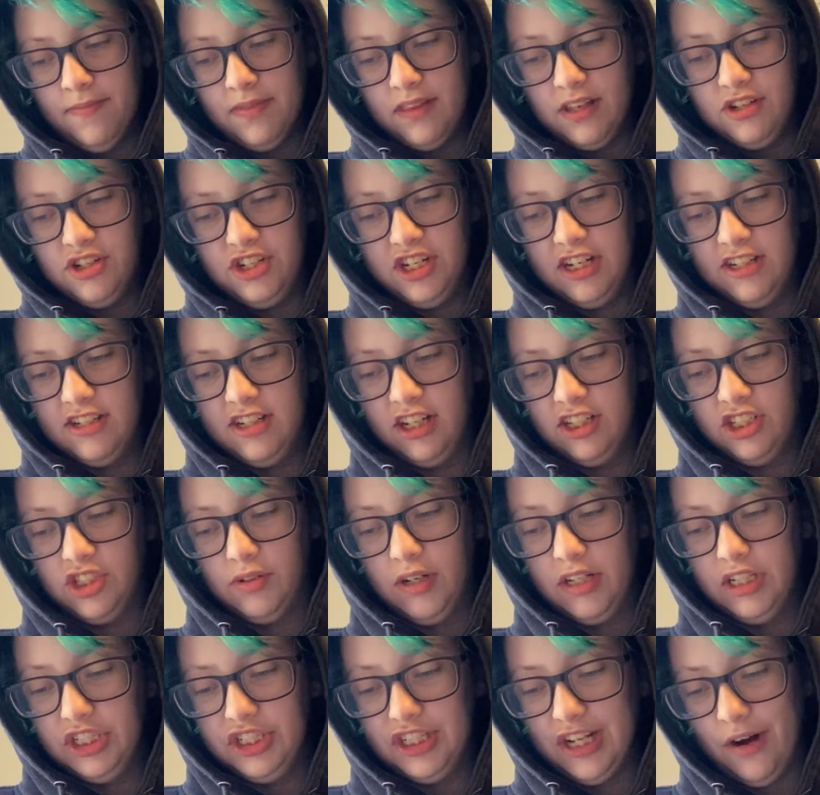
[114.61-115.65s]
Shi
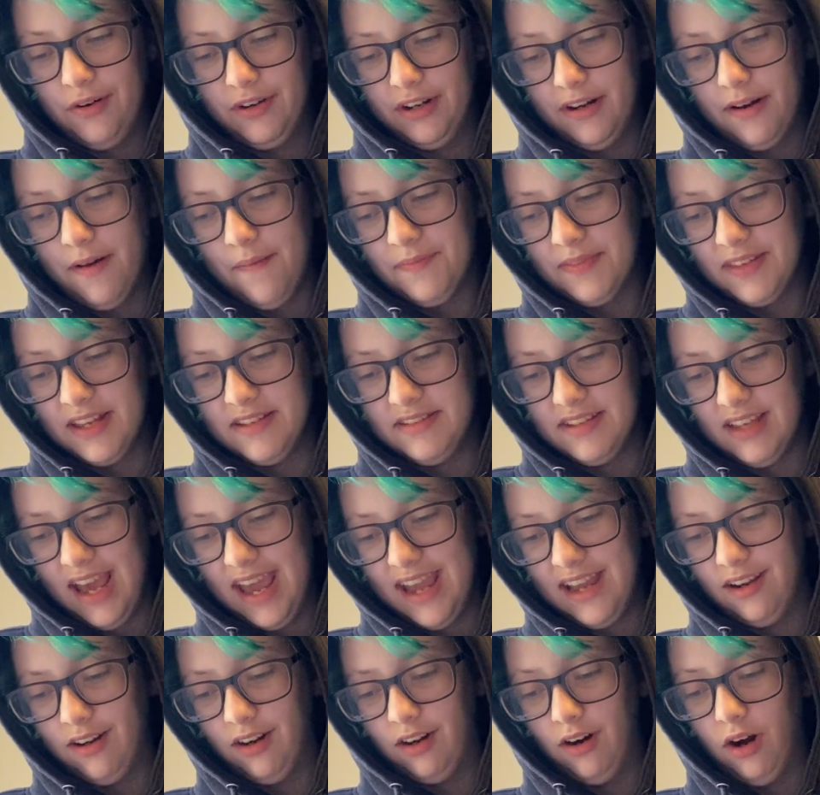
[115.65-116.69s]
Qingxuan shouted, his
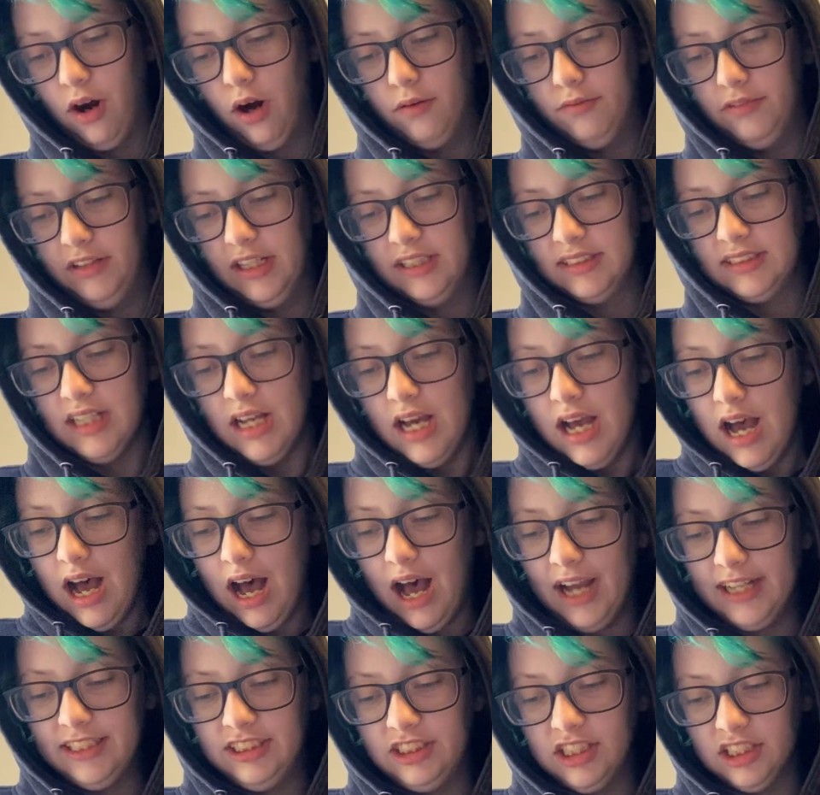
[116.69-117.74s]
anger obvious.
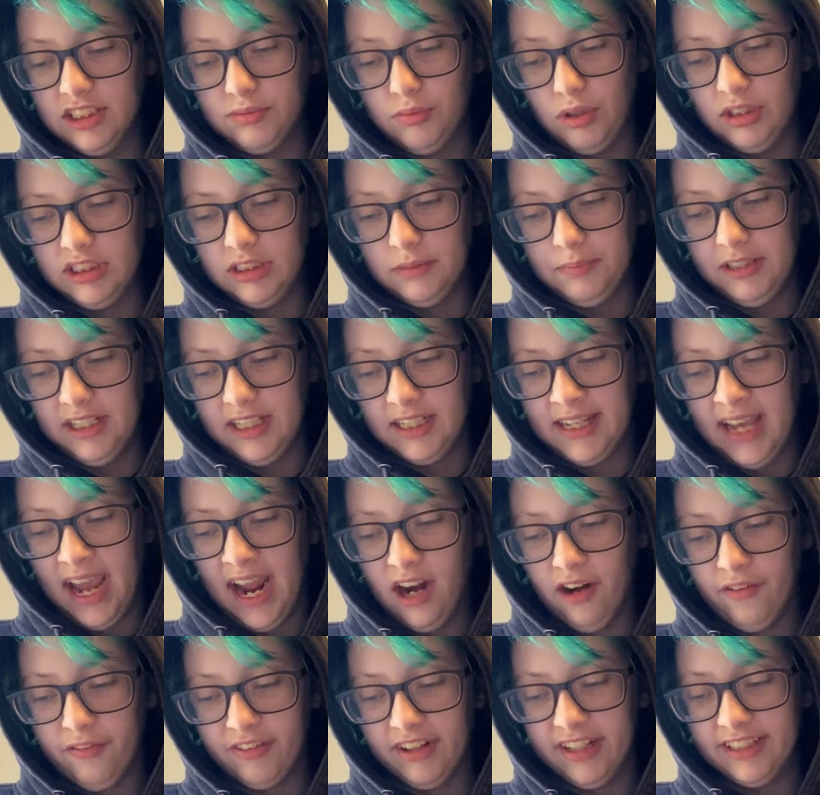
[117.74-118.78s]
"I just want to be a
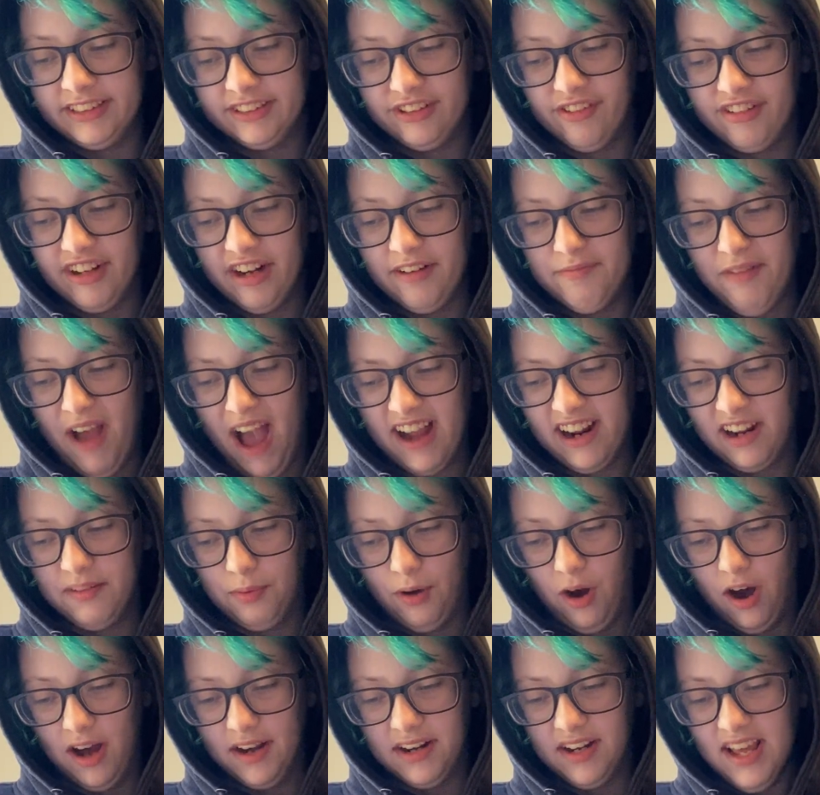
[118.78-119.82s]
carefree, drifting
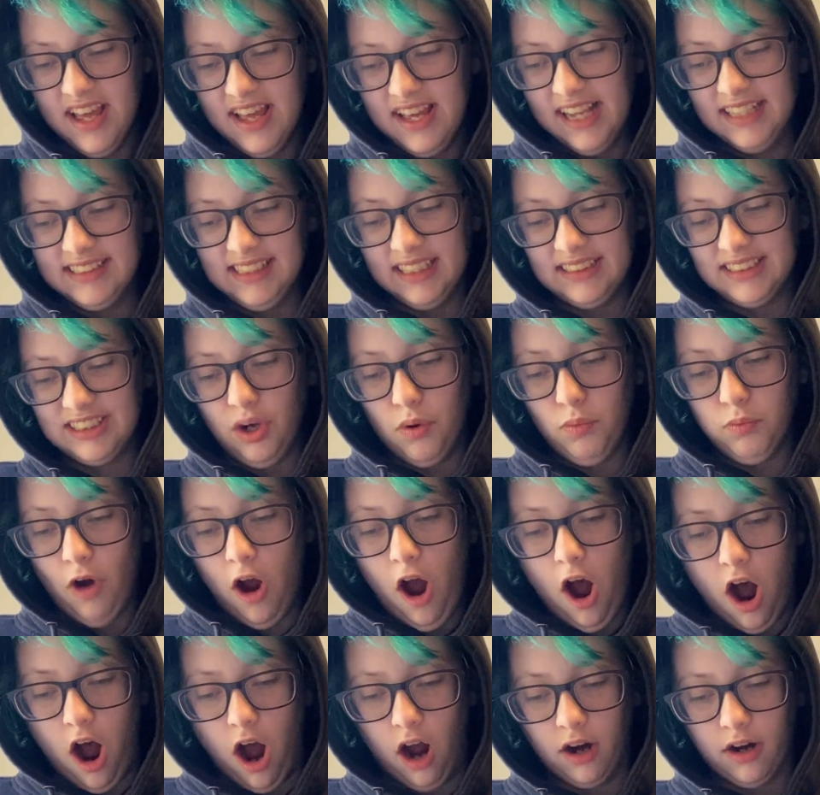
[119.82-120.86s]
vagabond. Is that so
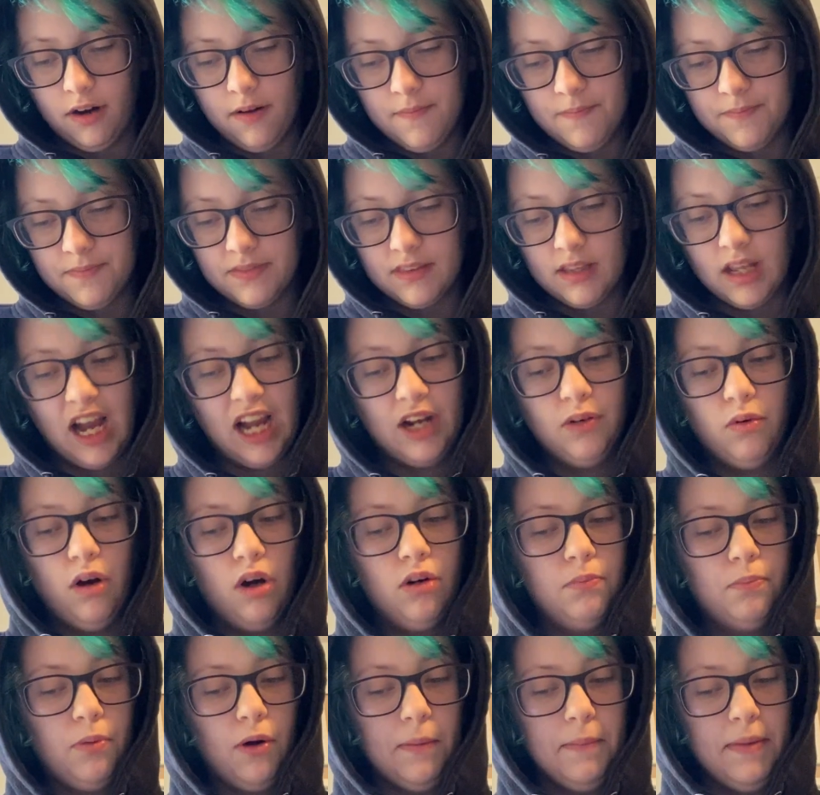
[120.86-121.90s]
wrong?" "I
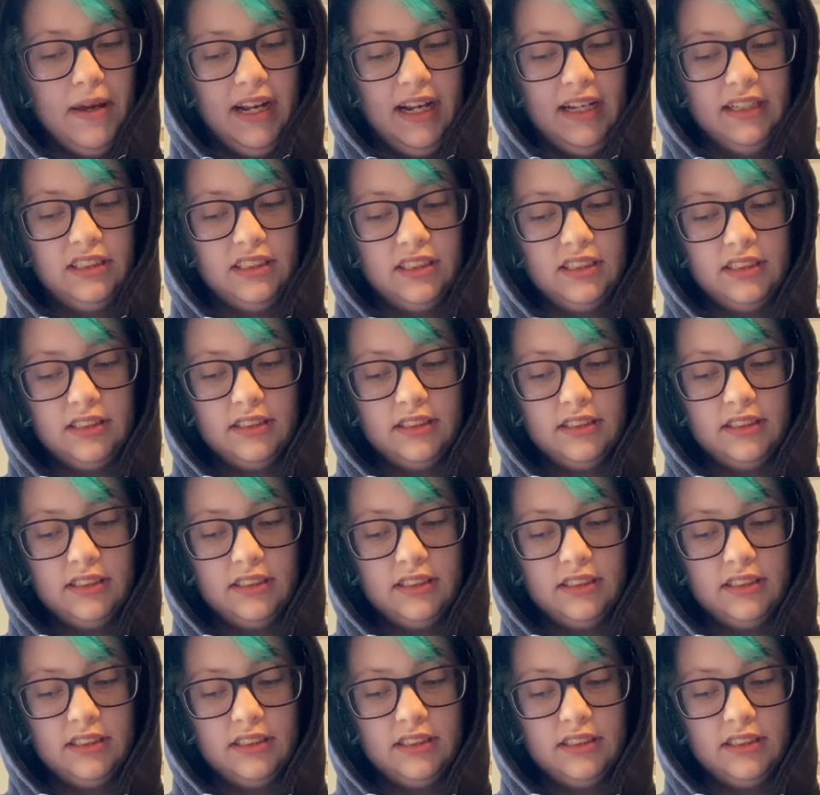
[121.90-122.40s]
won't permit it,"